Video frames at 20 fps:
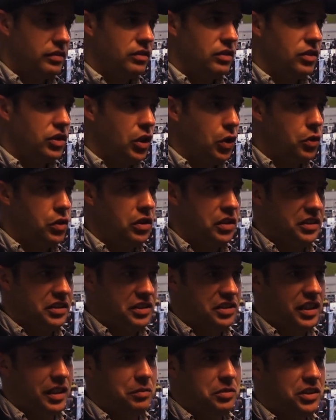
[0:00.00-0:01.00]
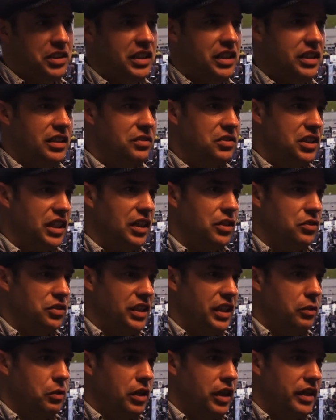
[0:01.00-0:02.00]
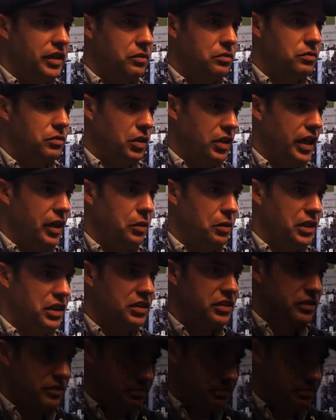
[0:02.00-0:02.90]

local in the same city of San Jose where I was.